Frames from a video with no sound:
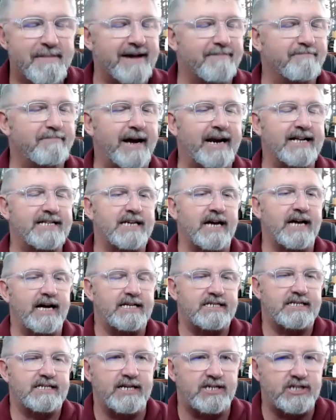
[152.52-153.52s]
But, but, it's
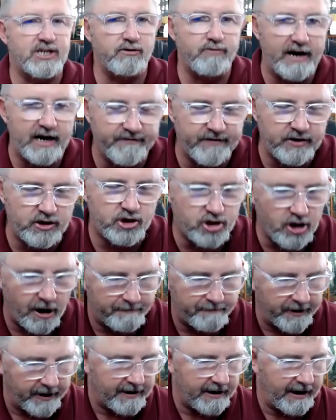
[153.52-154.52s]
it's it's a relevant
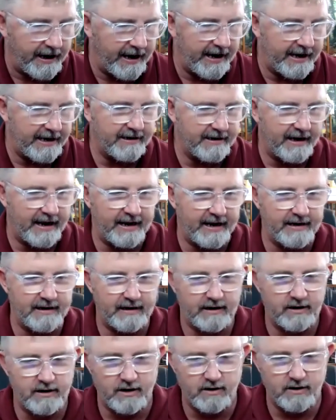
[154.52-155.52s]
topic, and and
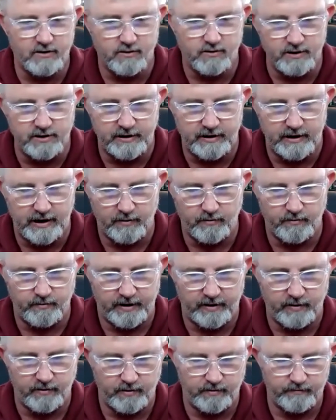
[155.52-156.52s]
you know, Gordon, uh,
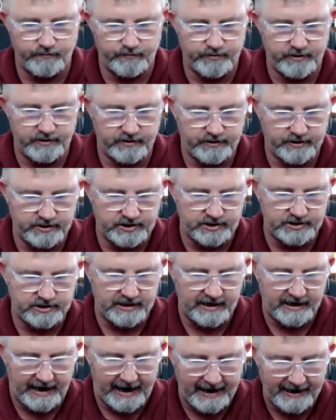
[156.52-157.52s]
this is
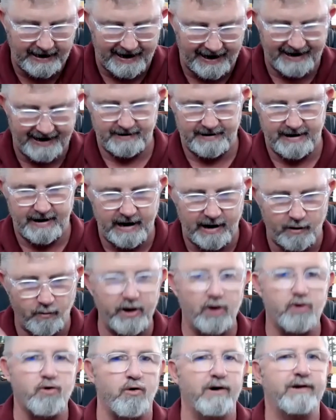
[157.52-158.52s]
a, a, a I
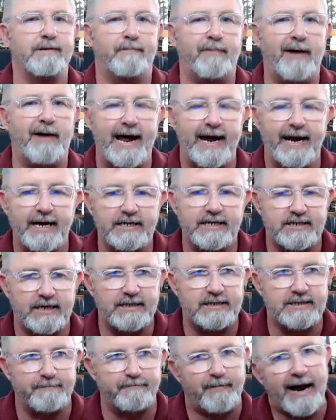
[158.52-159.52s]
want to call it a plague. It's
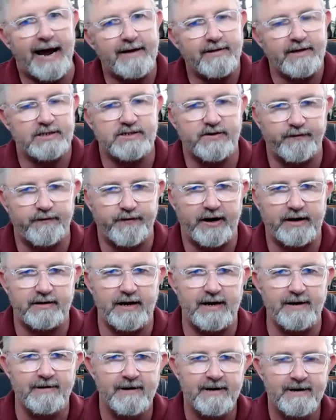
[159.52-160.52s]
it's a plague that's
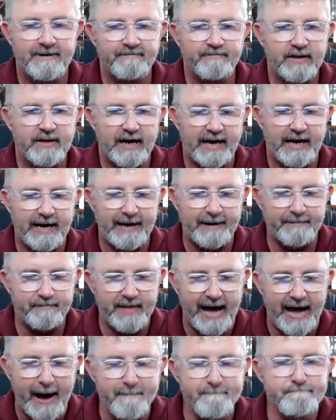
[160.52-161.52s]
affecting
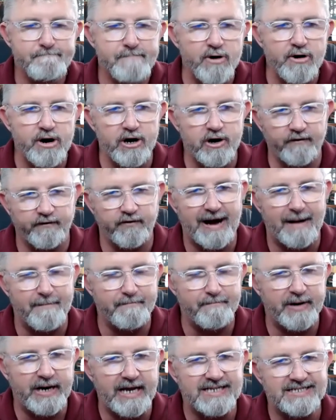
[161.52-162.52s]
um, a myriad of
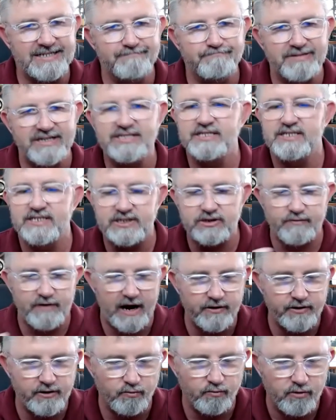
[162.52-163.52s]
companies and businesses
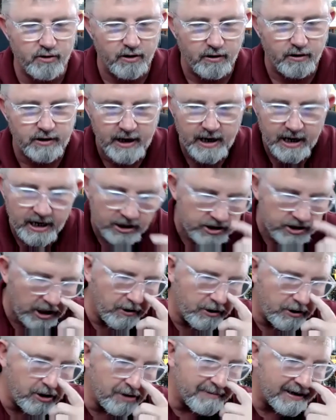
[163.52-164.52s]
around the world.
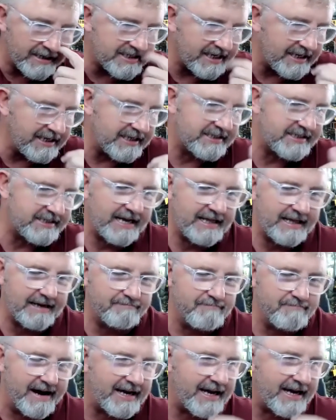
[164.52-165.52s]
So you must understand
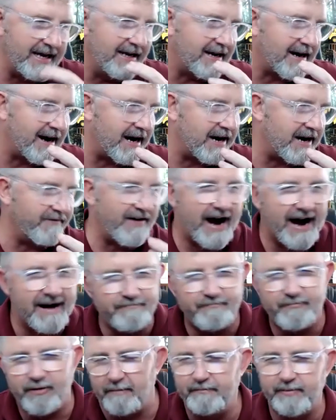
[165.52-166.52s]
that making kind of
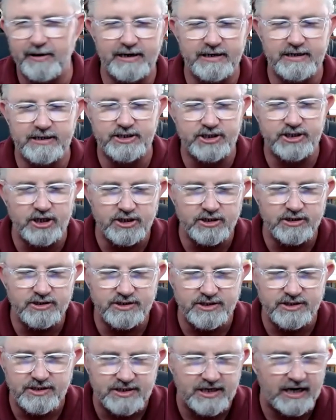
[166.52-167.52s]
unpopular
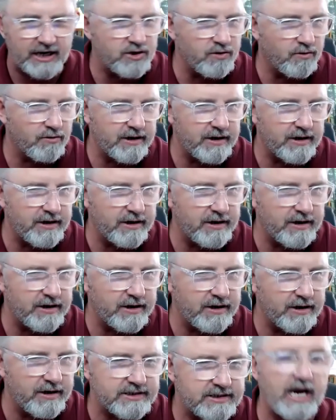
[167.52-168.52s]
decisions inside your
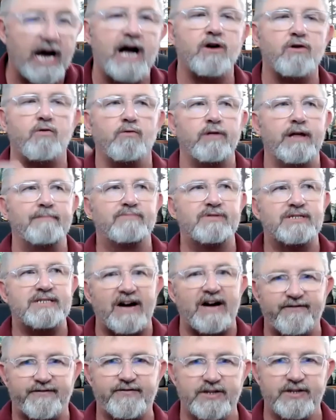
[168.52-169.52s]
organization, I call them
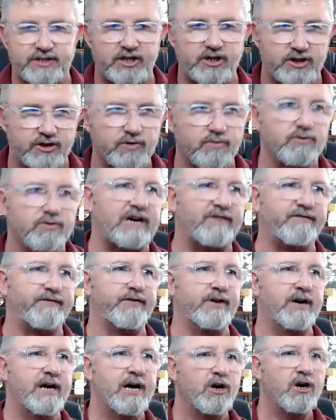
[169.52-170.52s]
tough decisions or tough
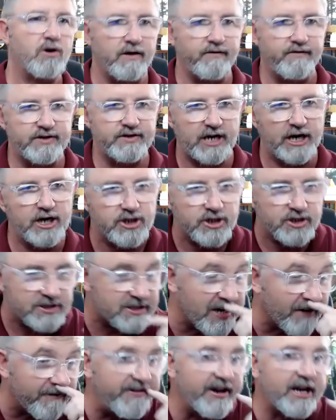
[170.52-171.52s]
conversations,
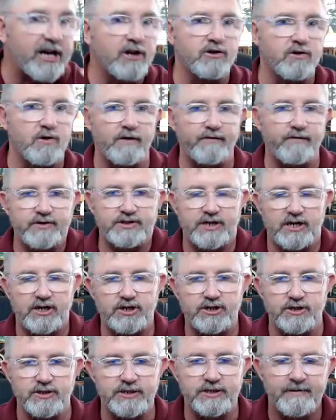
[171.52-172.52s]
difficult
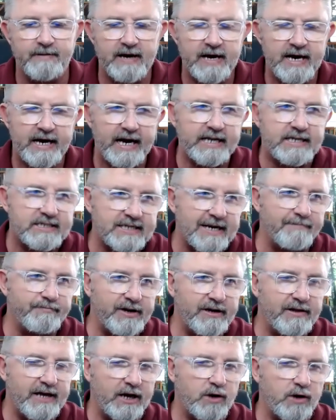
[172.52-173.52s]
conversations. It's
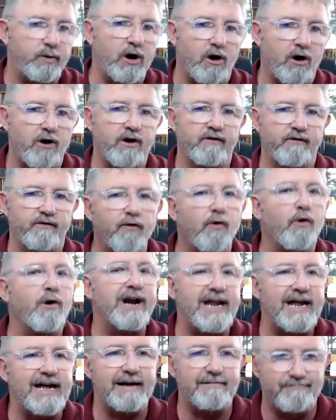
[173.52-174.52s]
something that we are
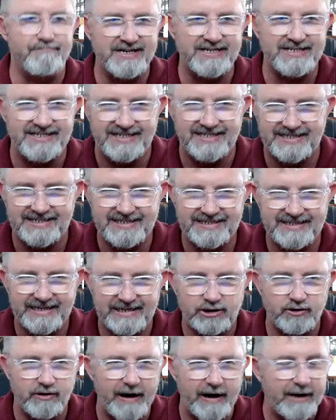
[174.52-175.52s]
avoiding in business
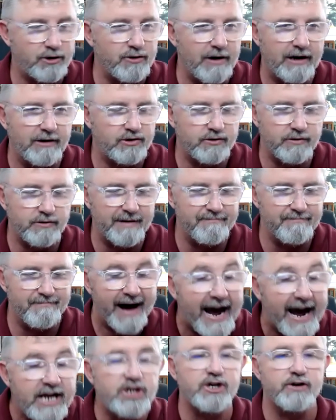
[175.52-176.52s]
to a, to, to a
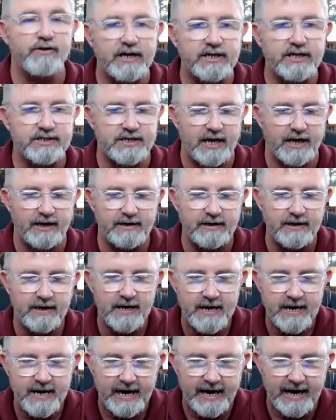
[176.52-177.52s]
major extent.
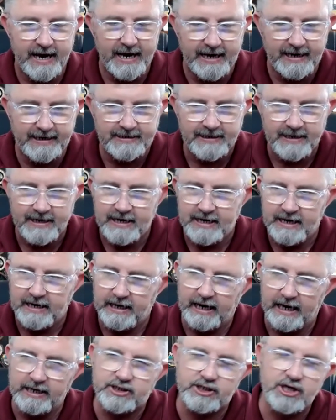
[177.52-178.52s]
And
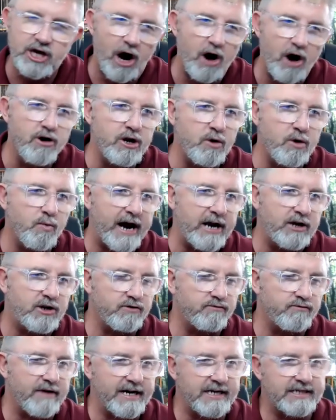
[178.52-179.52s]
it's the only way
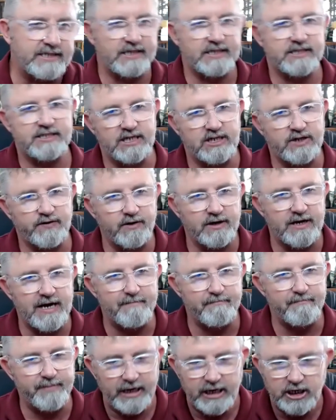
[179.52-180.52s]
to run a successful
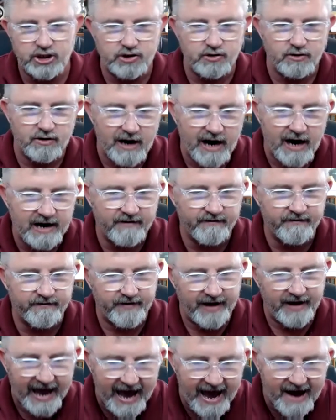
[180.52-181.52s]
company is to kind of
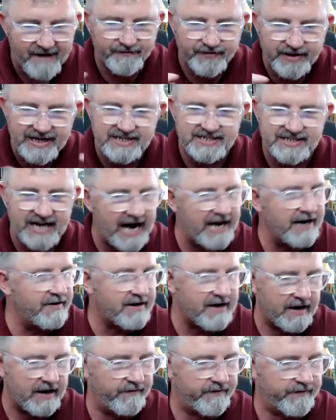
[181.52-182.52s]
have these
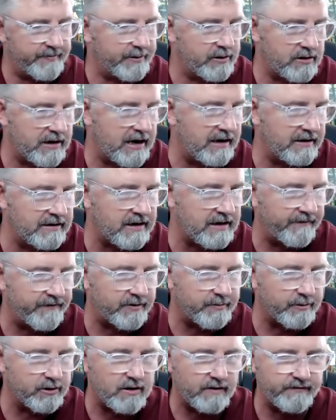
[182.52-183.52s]
uncomfortable
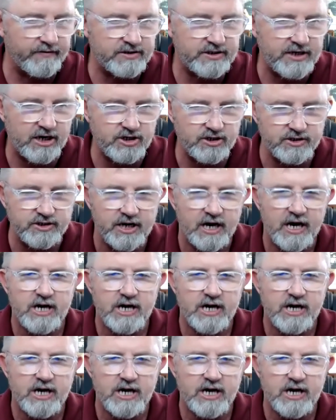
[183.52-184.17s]
uncomfortable conversations.